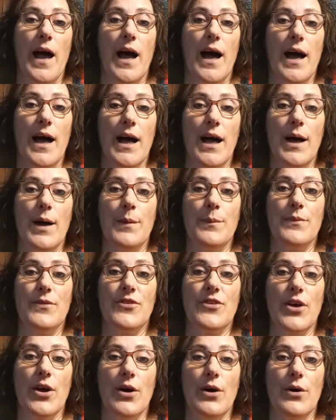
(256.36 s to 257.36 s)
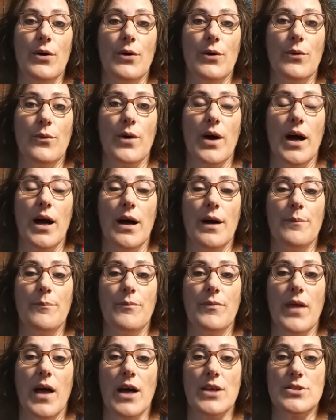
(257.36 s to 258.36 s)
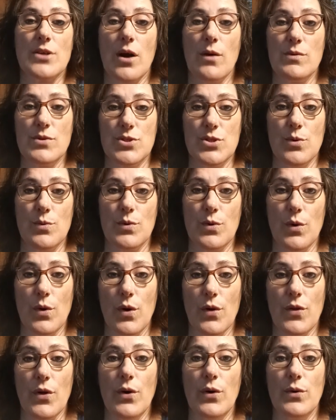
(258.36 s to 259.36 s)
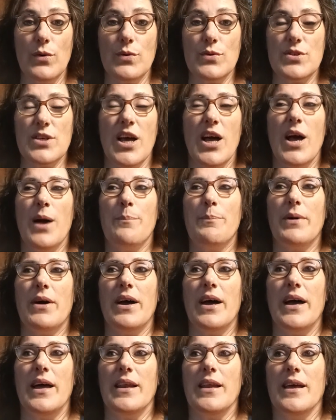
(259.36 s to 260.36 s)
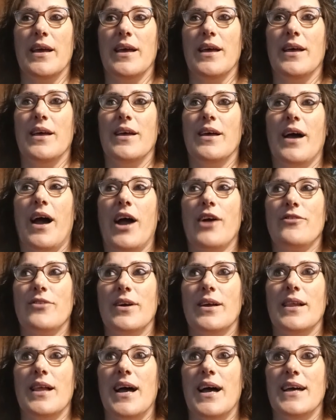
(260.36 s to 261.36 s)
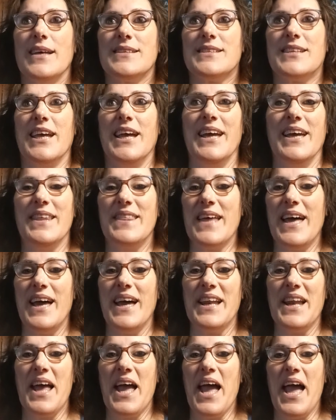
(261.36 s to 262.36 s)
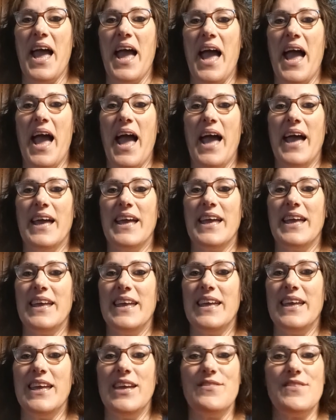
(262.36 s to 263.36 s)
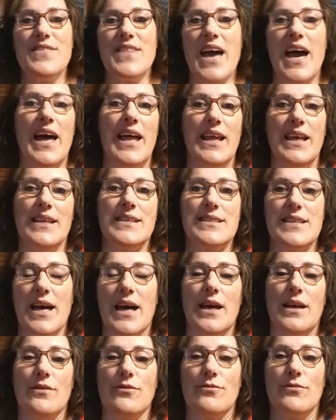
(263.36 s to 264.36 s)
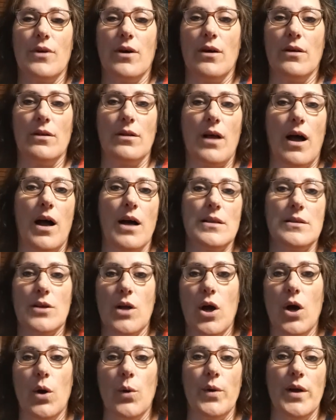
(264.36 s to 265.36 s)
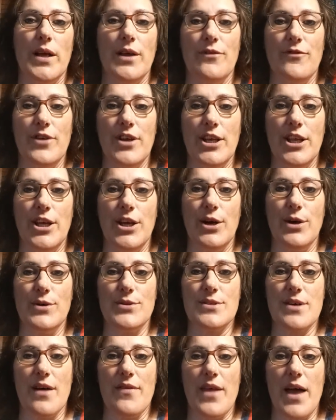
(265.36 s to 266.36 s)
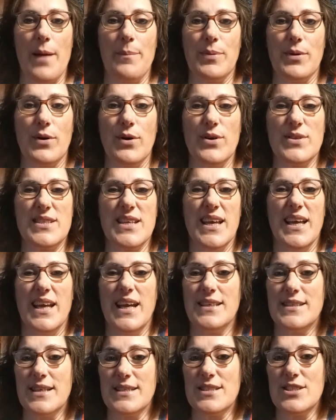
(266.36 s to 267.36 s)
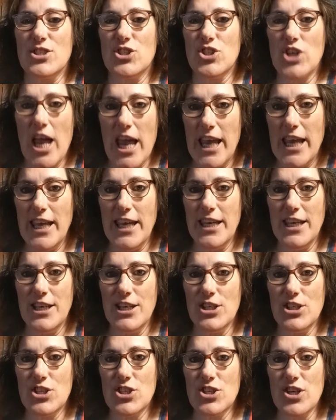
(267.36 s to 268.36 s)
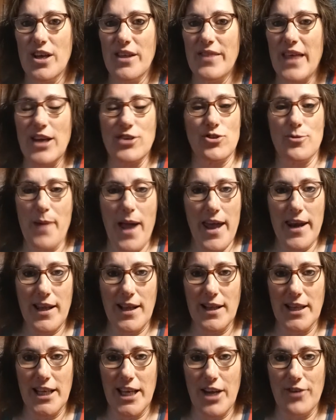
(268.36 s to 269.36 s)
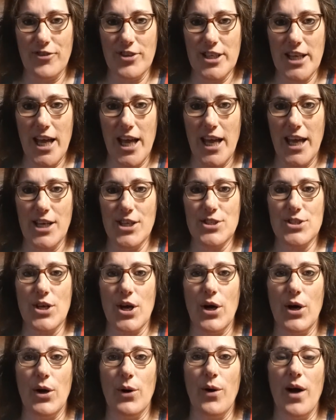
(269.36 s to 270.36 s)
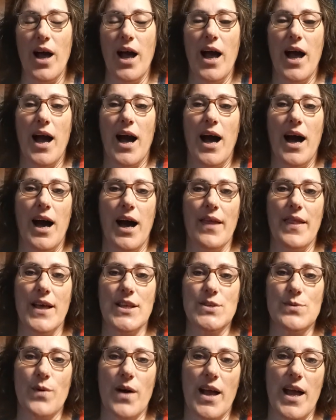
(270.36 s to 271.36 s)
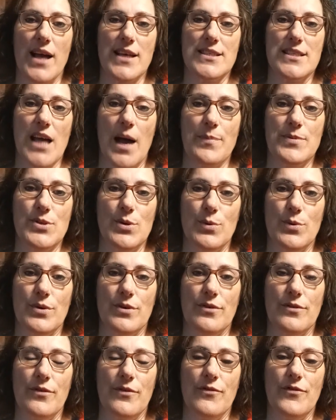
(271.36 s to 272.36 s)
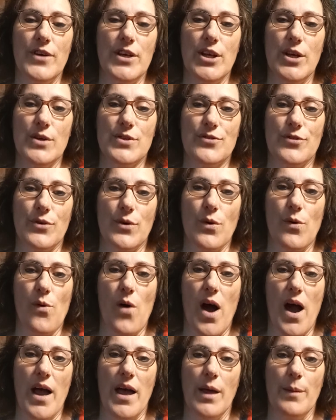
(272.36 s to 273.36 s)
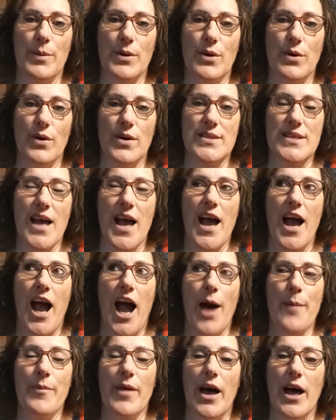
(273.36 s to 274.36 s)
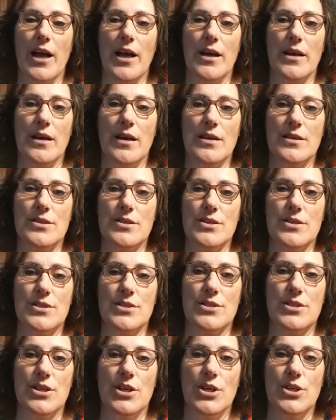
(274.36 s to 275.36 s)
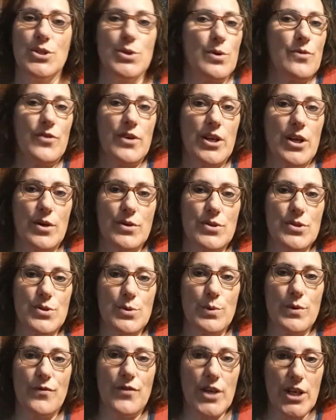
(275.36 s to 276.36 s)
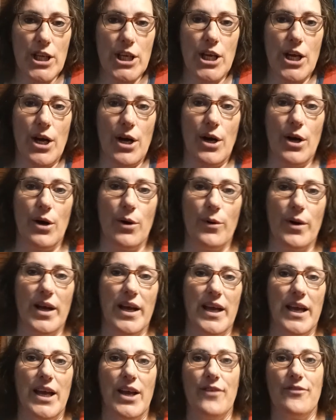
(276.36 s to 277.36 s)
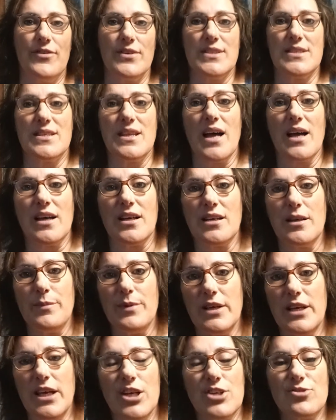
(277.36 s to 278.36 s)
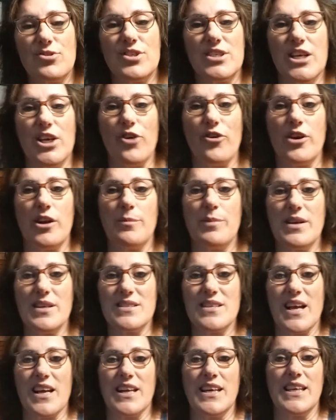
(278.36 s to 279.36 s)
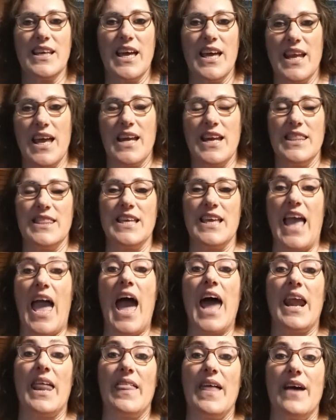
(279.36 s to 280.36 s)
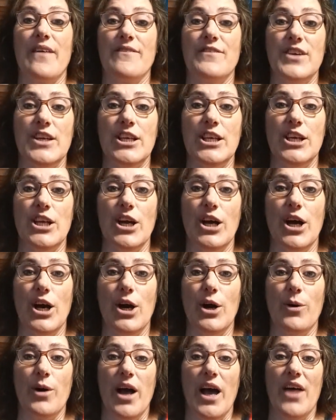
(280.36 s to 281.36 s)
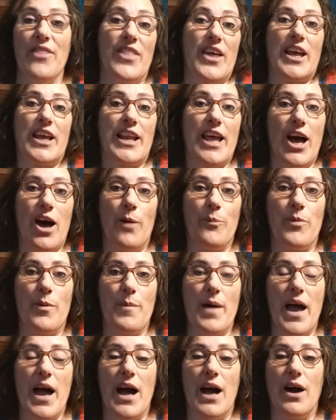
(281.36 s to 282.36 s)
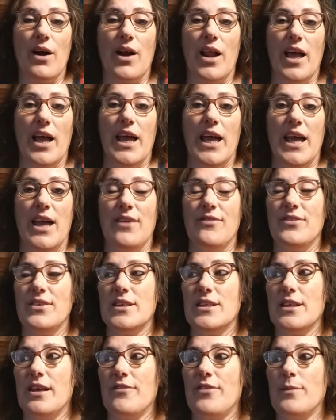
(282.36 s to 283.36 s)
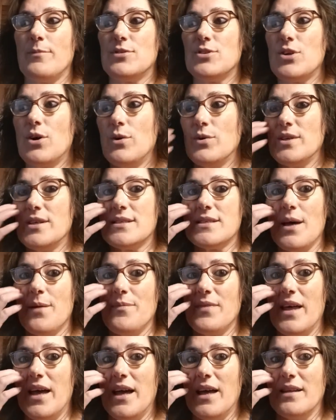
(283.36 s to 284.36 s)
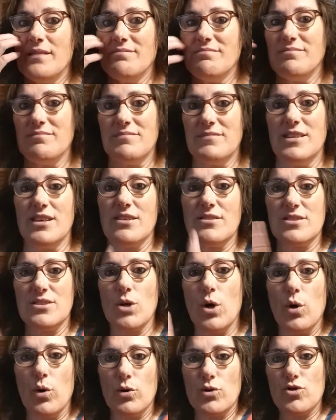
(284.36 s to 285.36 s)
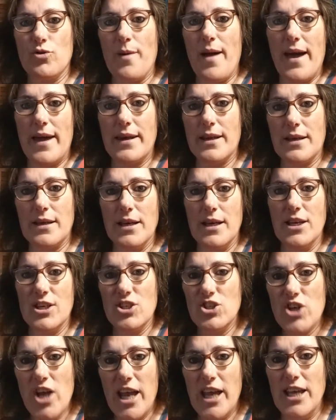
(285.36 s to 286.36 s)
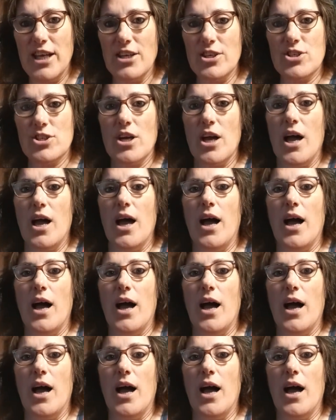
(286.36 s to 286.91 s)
So I was doing all those, but I realized that even that is not ongoing videos on that, because it doesn't change that dramatically every day. So that's why I stopped doing videos for a while, because I'm not gonna just do a video to do a video if it's not going to be interesting, or anybody's not going to get anything out of that video that can help them out if I'm showing you something that there's no dramatic change.